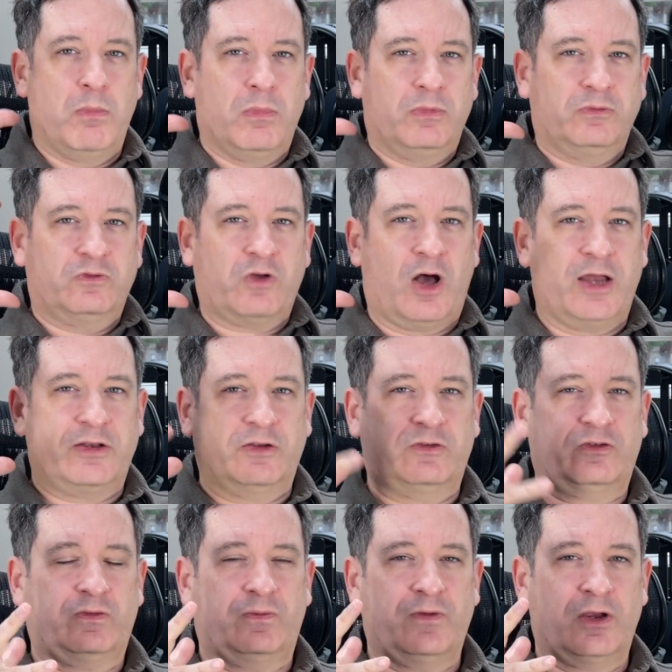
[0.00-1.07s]
tighter
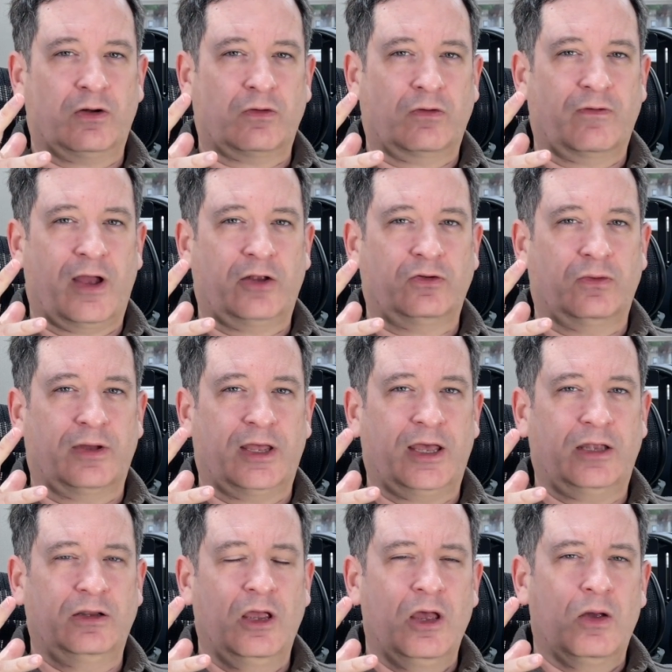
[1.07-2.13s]
sphere around your
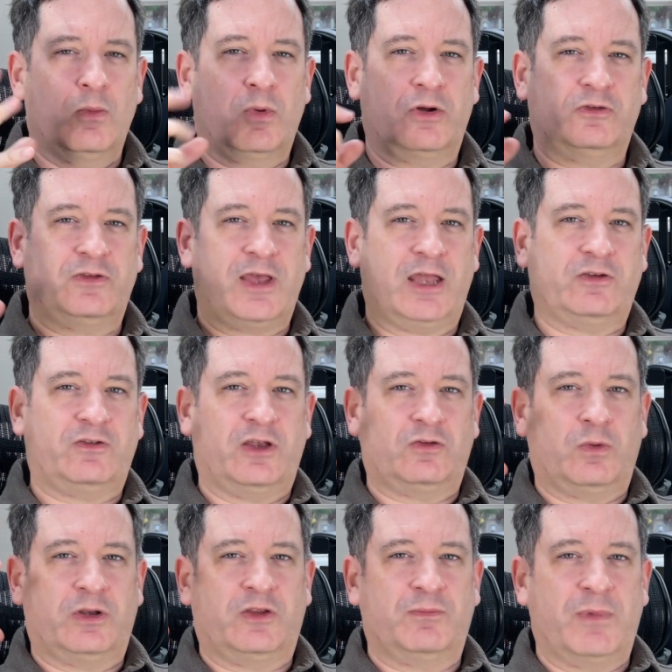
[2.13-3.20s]
head, whereas the
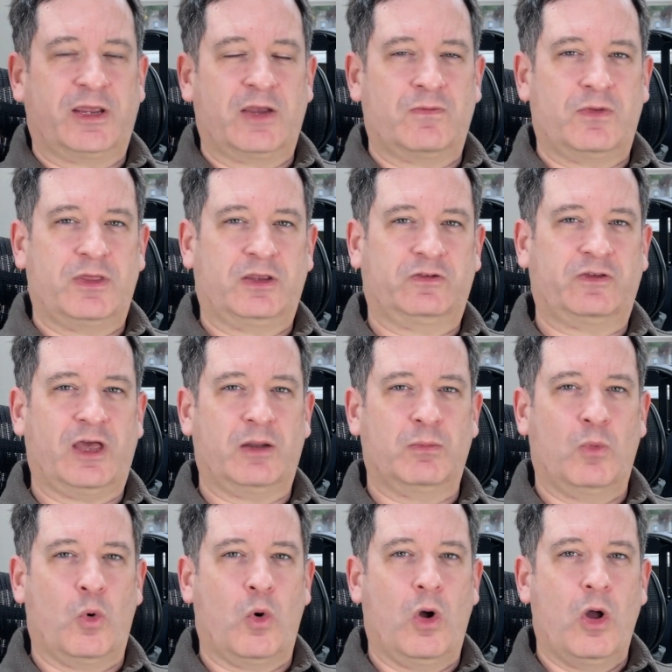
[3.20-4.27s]
HD820s make everything sound
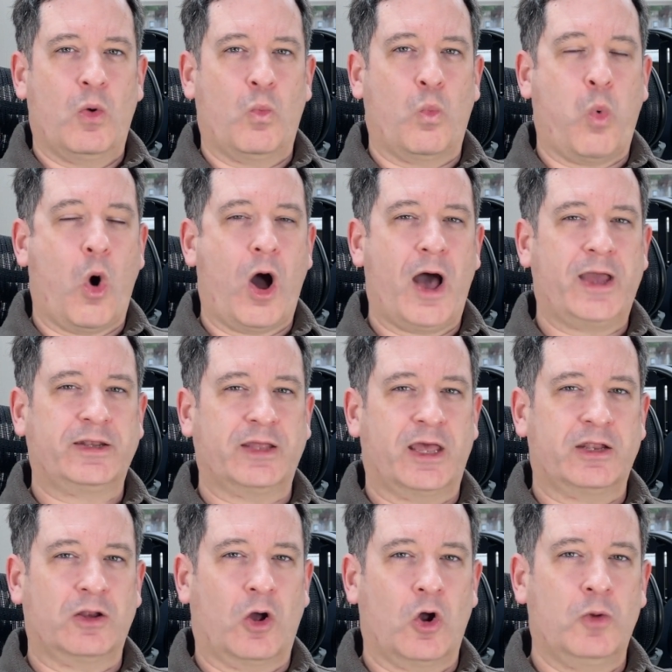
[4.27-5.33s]
more wide
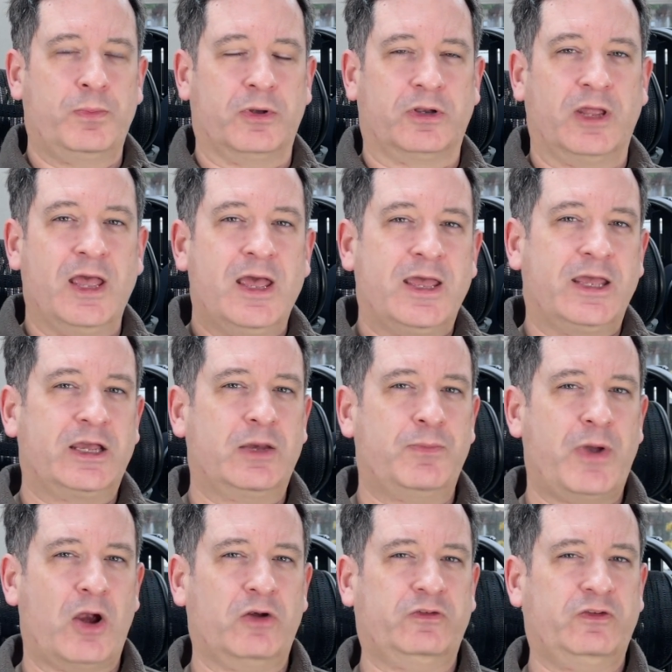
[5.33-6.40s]
and open. In
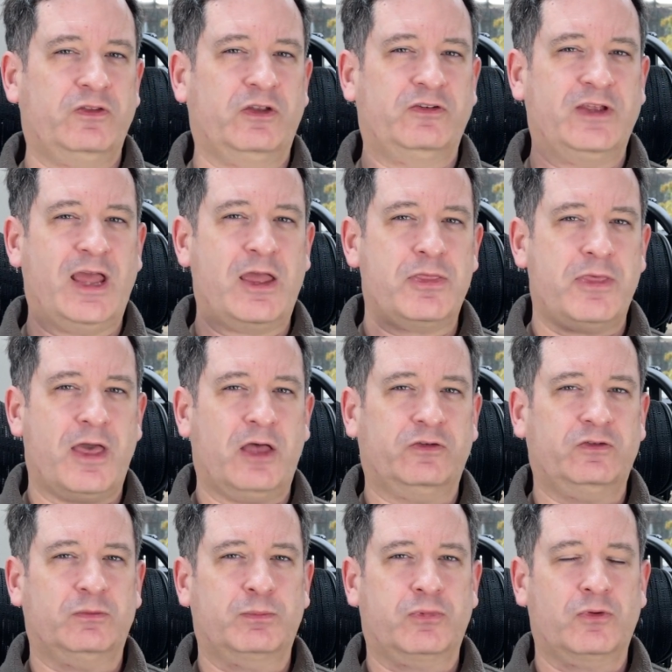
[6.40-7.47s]
comparison, the
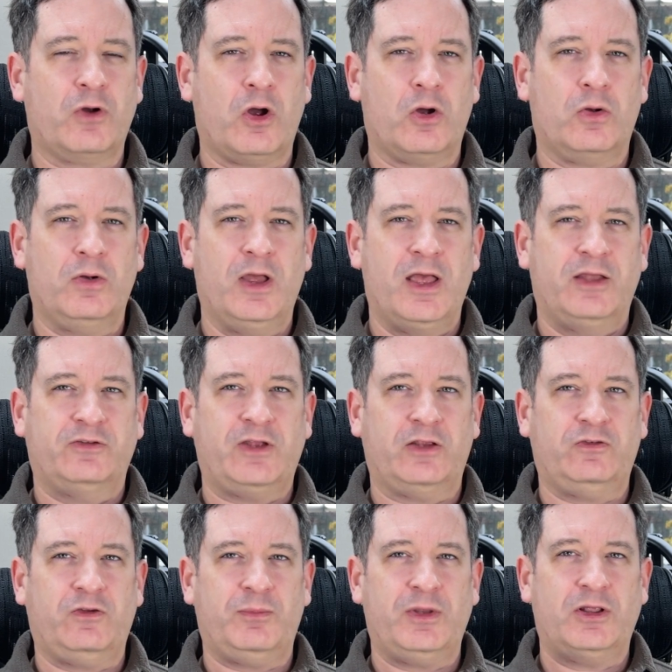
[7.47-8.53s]
D8000 Pro
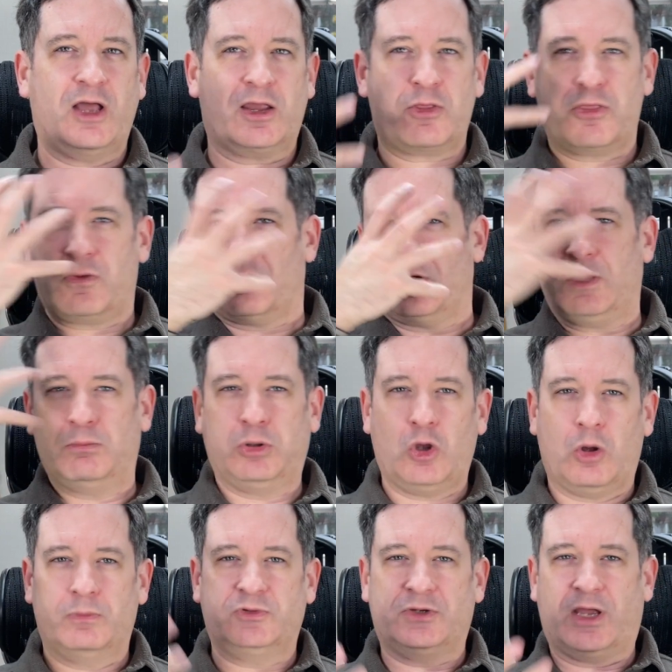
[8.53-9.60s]
tends to be like three
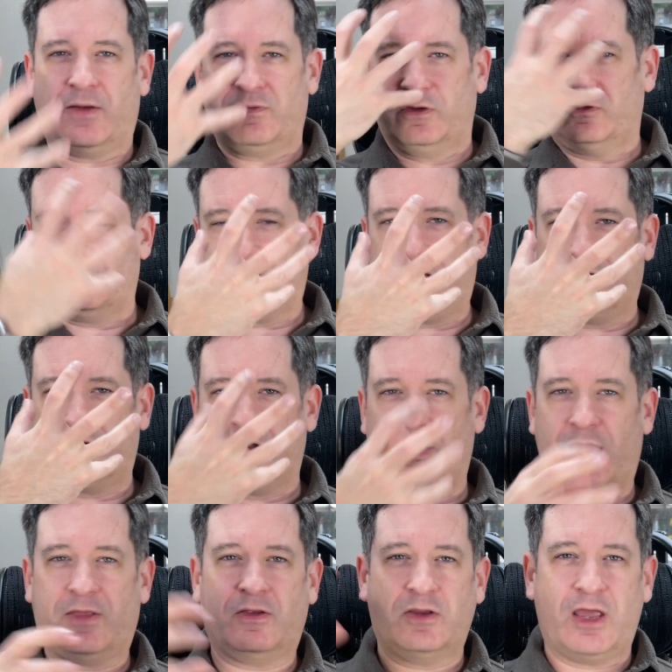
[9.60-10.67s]
blobs. You have this center,
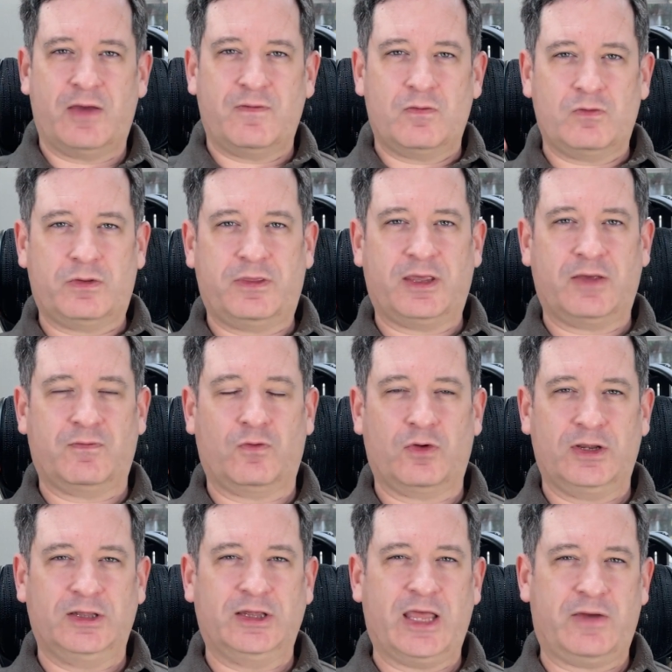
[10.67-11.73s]
and then you have everything
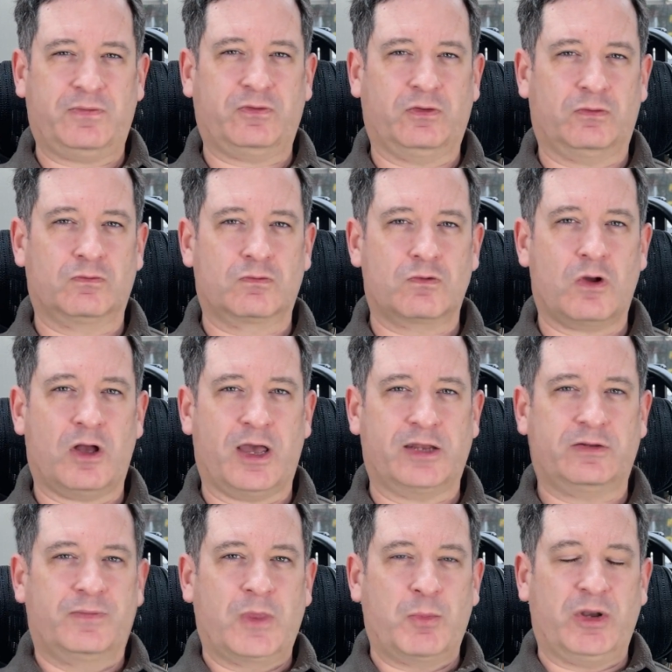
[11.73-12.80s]
very left and
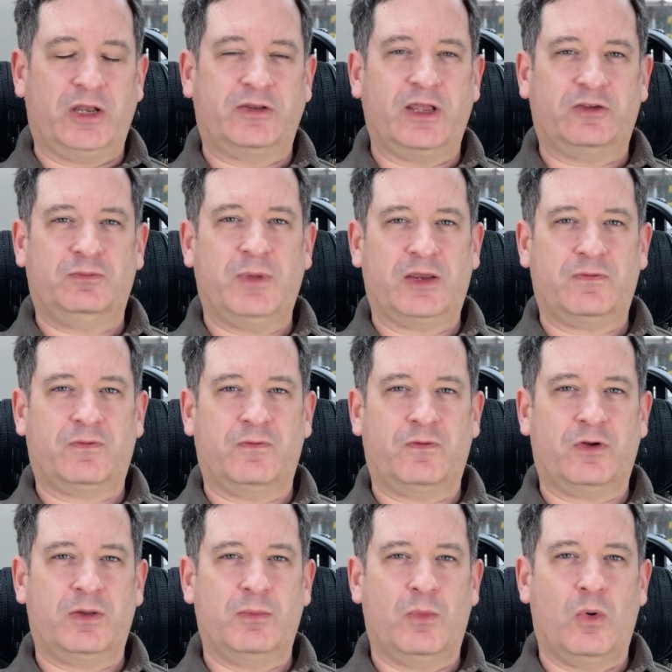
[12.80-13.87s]
right. But it does make for
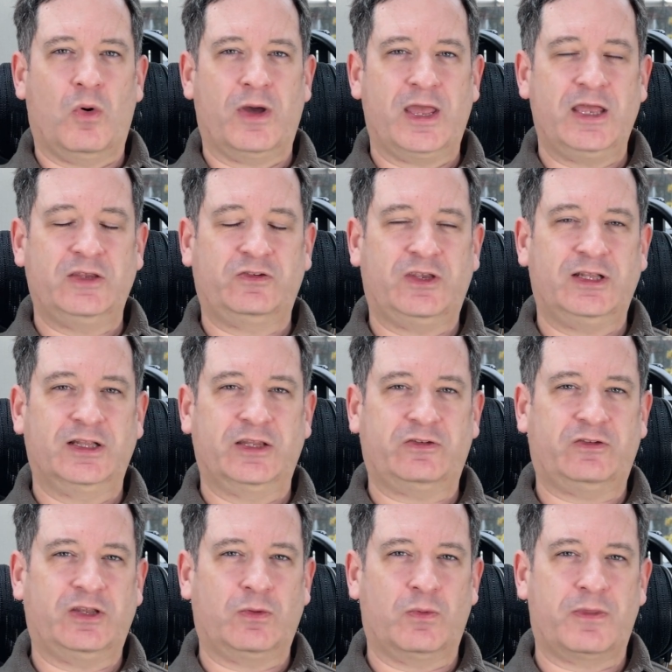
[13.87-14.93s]
very more easy
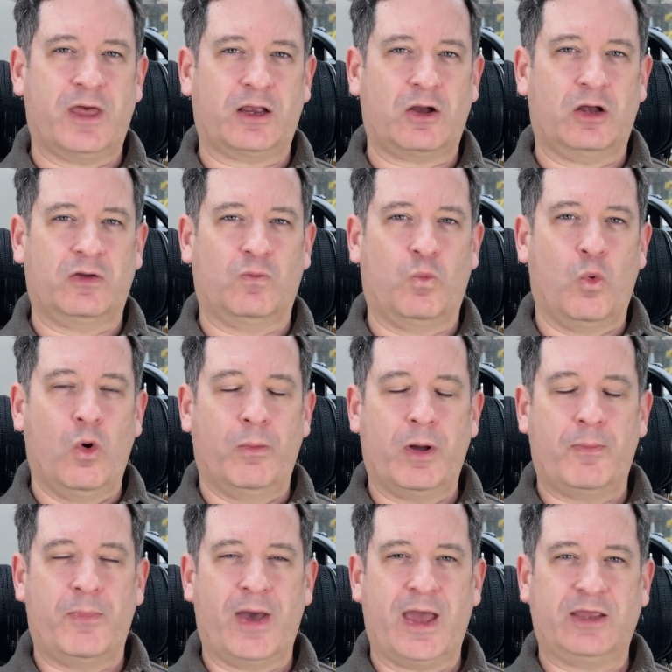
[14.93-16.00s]
listening with that kind of warmer
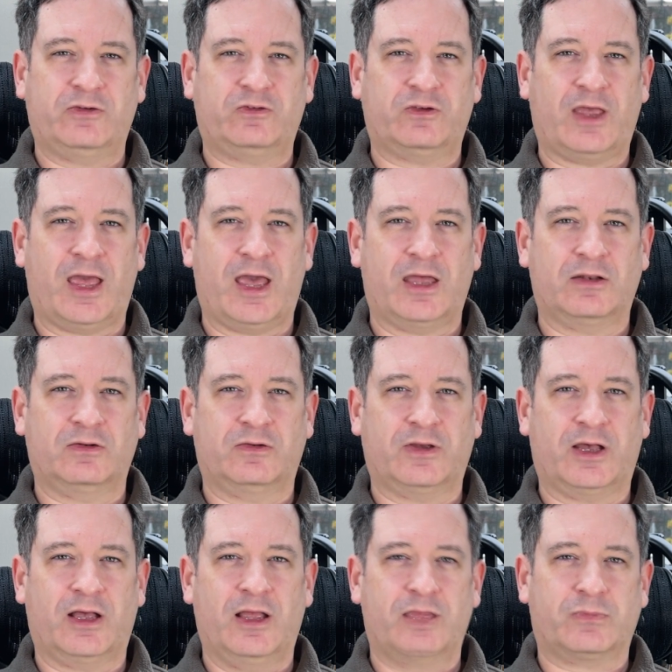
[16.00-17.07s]
bass and
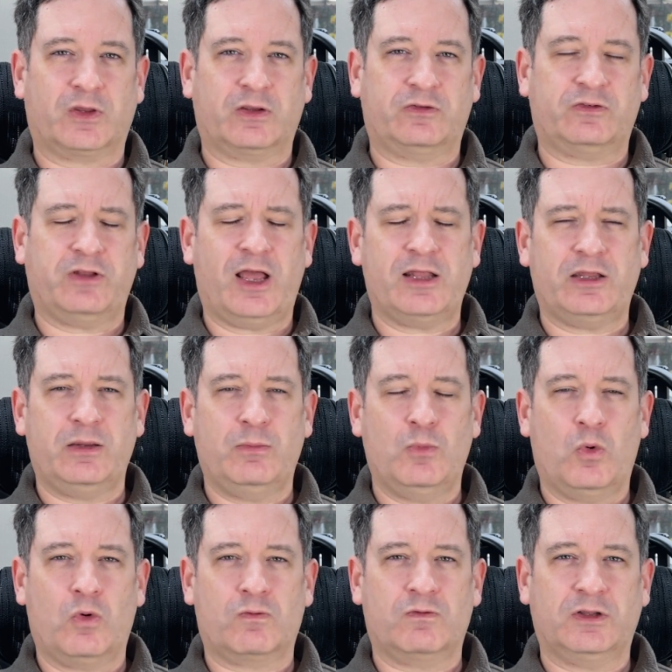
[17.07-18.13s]
slightly
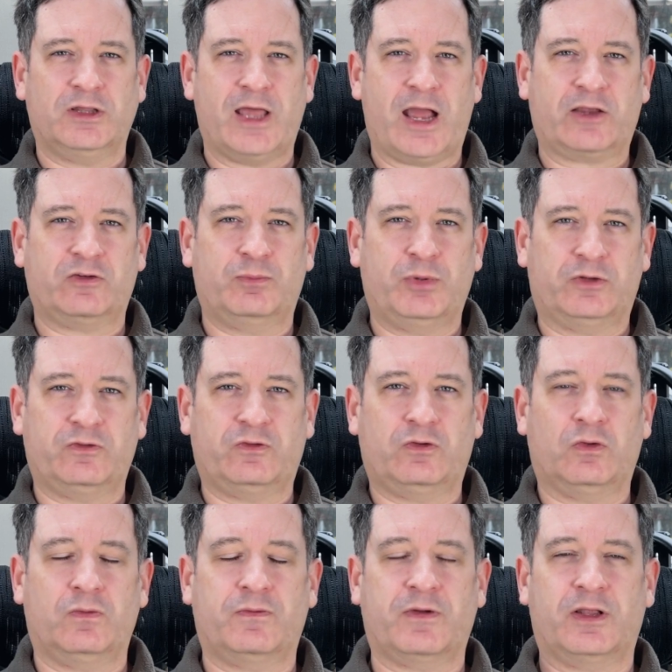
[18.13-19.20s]
more relaxed, but
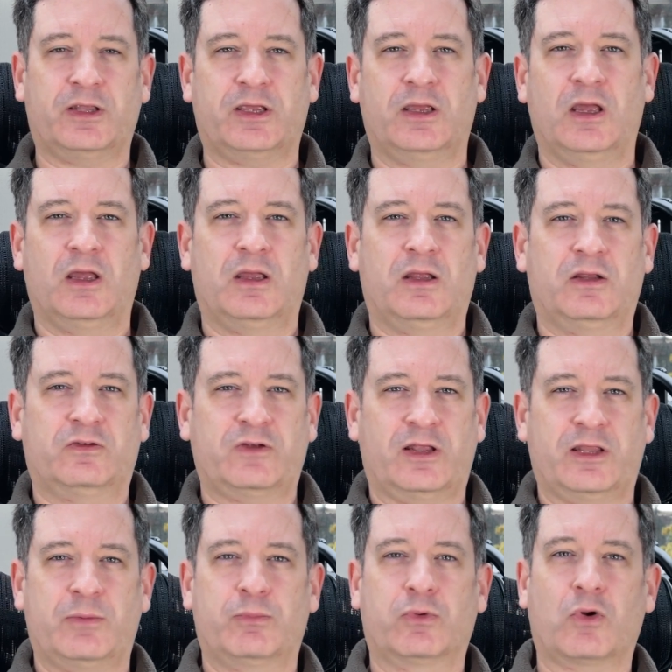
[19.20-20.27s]
still
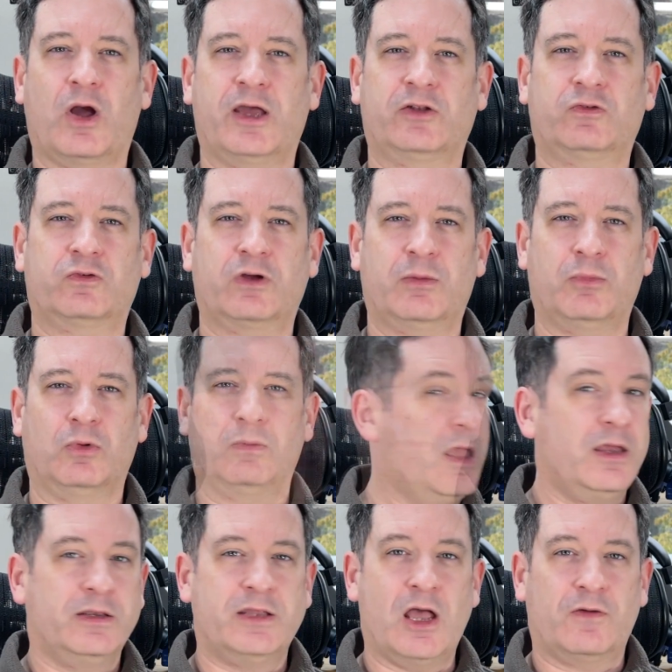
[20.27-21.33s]
slightly bright treble.
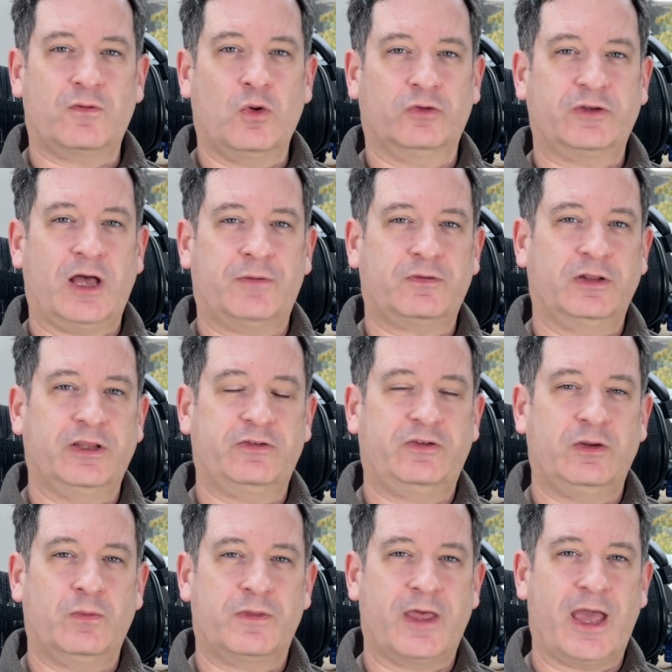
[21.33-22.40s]
Now, of course, after
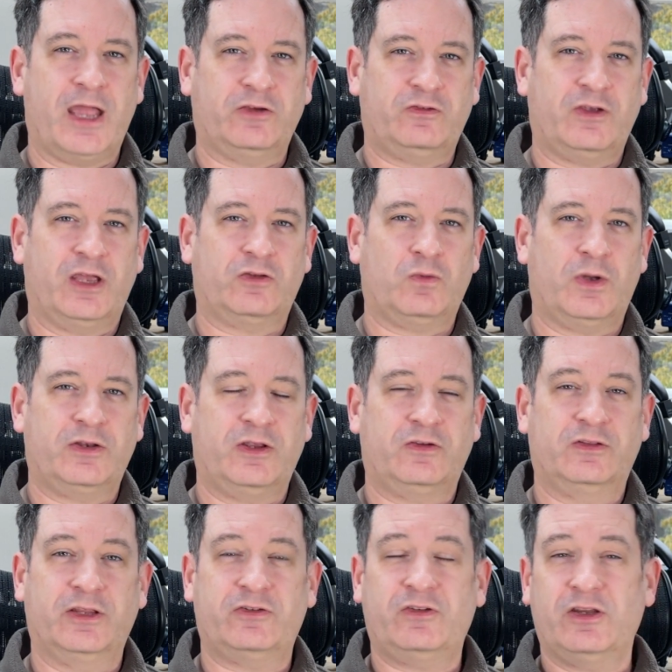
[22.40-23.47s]
listening with the
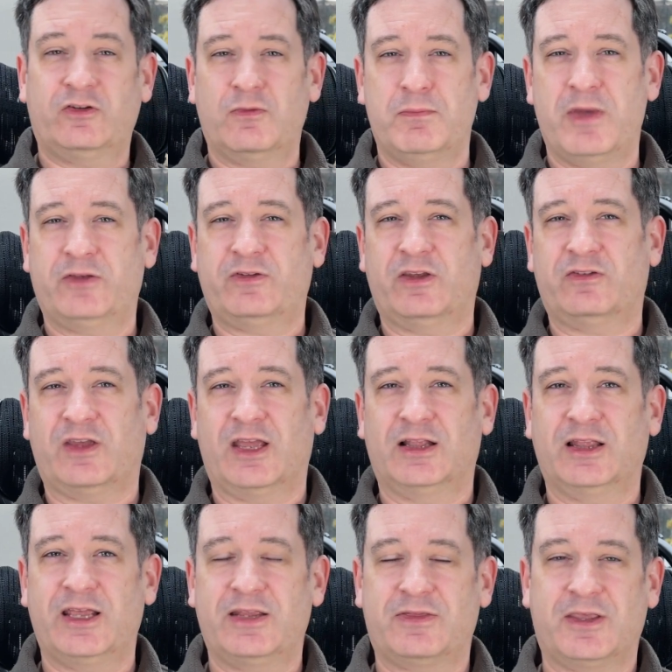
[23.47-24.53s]
HD820s, listening to Meze's
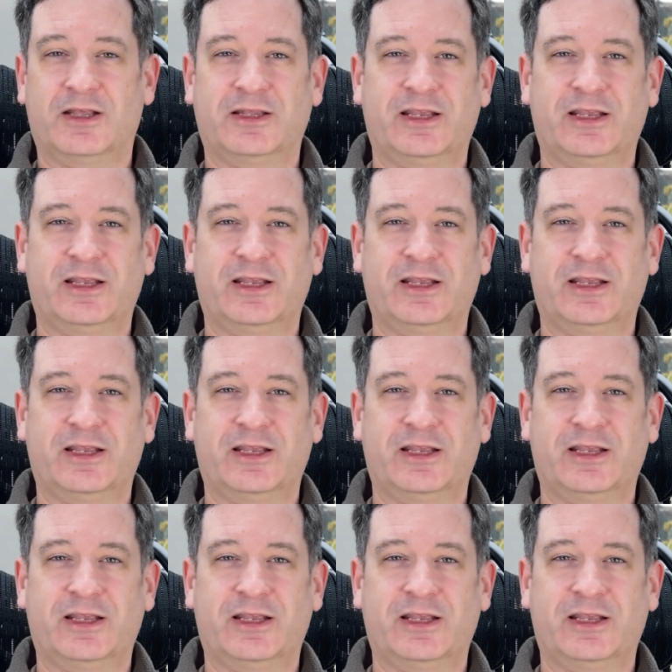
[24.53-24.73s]
Elite, the Elite